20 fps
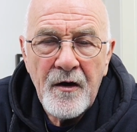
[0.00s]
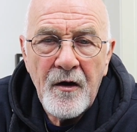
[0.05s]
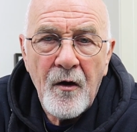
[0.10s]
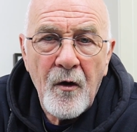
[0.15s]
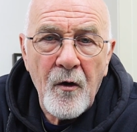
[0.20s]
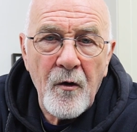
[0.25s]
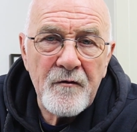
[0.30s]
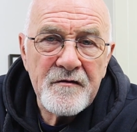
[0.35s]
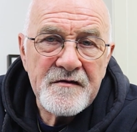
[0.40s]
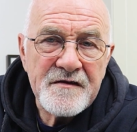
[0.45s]

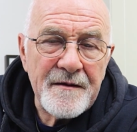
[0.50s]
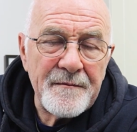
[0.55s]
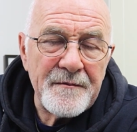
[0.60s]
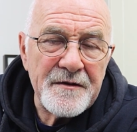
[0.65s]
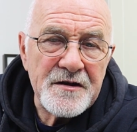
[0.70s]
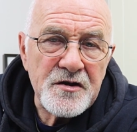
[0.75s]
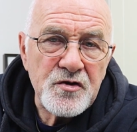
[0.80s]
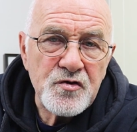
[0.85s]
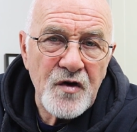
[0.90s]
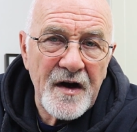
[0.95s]
Or if
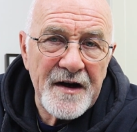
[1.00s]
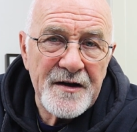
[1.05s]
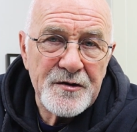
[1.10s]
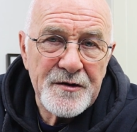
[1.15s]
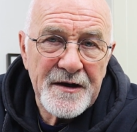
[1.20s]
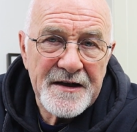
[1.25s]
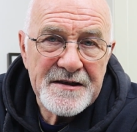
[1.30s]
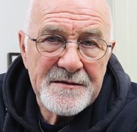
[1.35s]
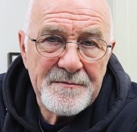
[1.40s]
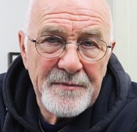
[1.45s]
somebody's trying to
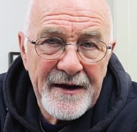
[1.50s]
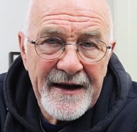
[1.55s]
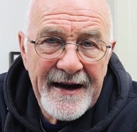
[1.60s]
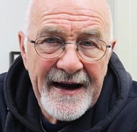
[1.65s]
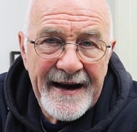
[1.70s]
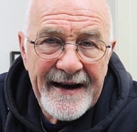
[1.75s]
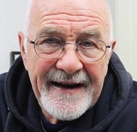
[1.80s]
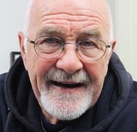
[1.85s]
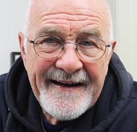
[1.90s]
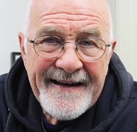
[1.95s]

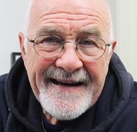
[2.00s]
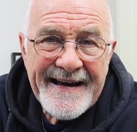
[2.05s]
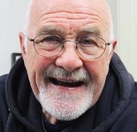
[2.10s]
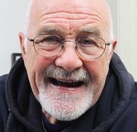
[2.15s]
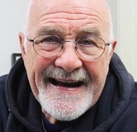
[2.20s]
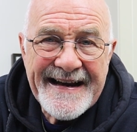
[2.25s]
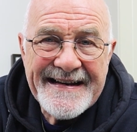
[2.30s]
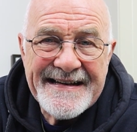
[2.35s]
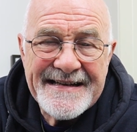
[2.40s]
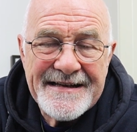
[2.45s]
explain
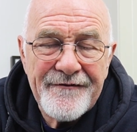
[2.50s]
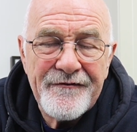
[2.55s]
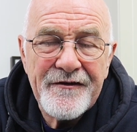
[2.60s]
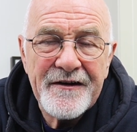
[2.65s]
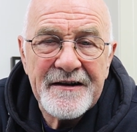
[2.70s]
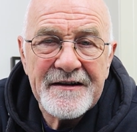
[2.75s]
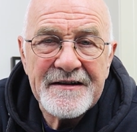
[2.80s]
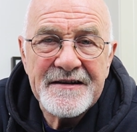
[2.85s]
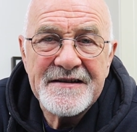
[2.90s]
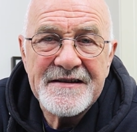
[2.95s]
a
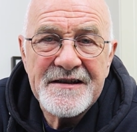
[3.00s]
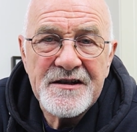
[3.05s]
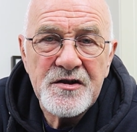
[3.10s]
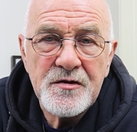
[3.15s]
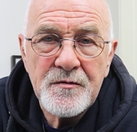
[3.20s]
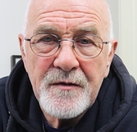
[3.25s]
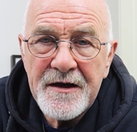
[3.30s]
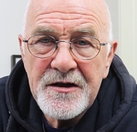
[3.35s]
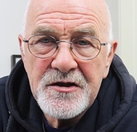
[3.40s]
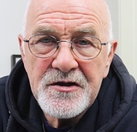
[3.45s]
difficult
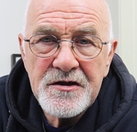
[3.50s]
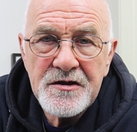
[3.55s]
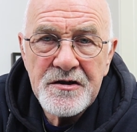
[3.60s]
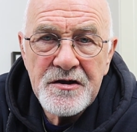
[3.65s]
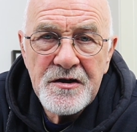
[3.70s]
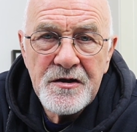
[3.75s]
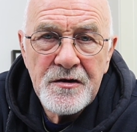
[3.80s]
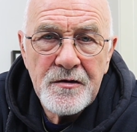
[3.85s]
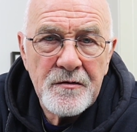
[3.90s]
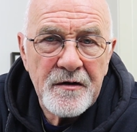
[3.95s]
situation
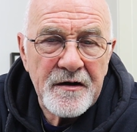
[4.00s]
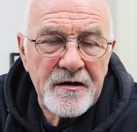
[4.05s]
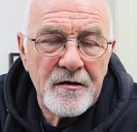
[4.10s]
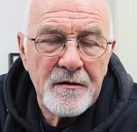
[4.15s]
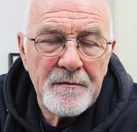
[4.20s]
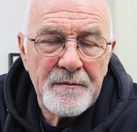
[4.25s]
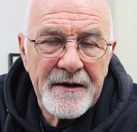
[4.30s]
to you, it could